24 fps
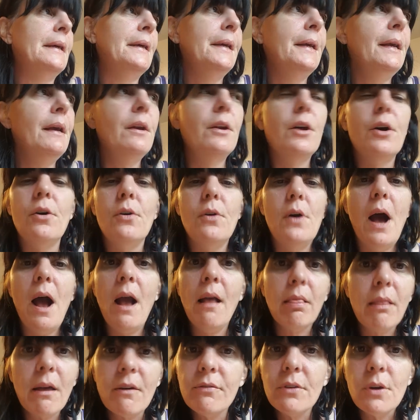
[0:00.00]
You know,
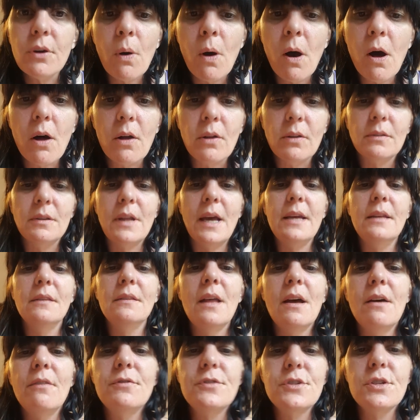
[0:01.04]
I love you all. Light and
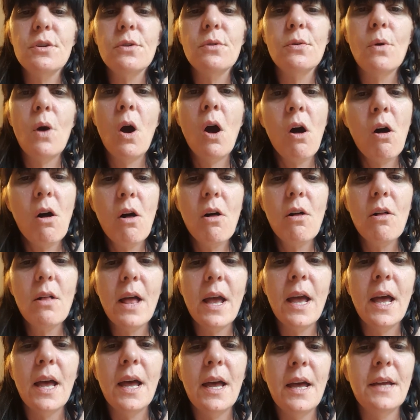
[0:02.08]
love to you all,
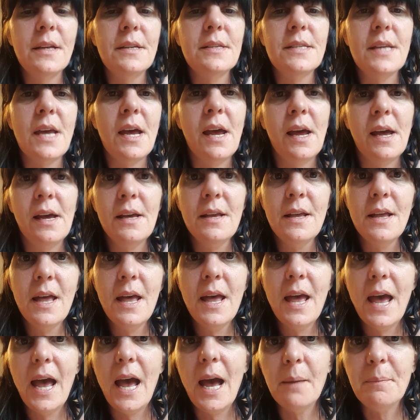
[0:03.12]
and
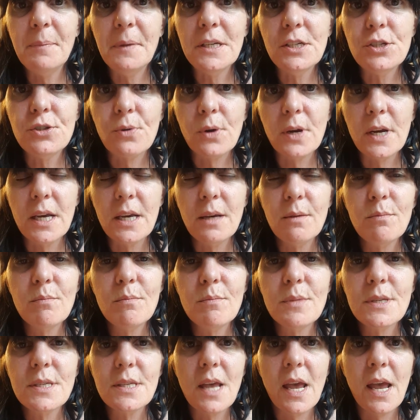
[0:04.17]
happy
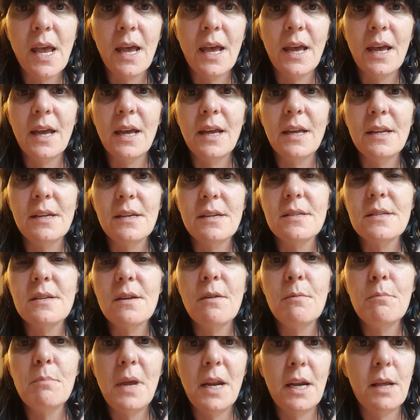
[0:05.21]
dreams and
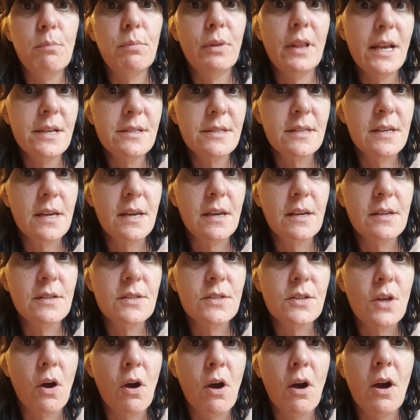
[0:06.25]
many
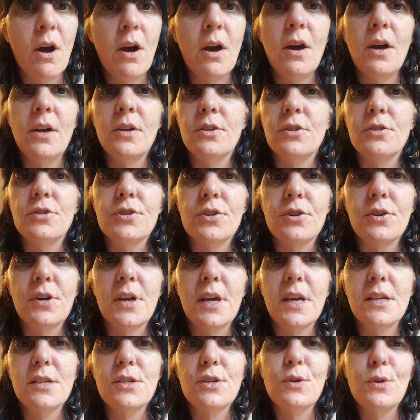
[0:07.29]
blessings on your
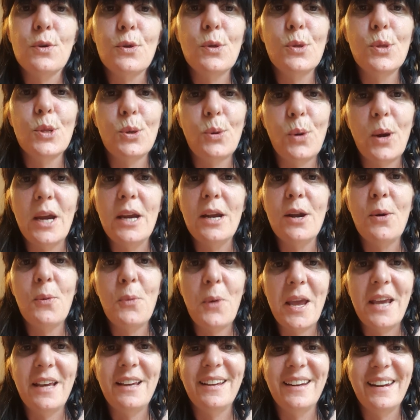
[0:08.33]
journey to the Great
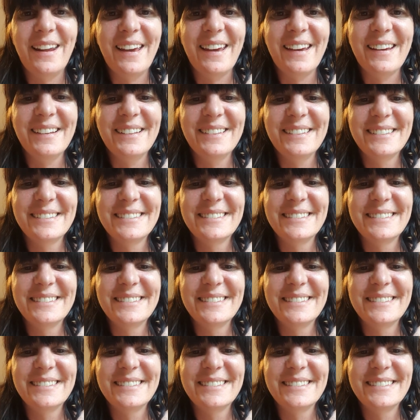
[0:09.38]
Awakening.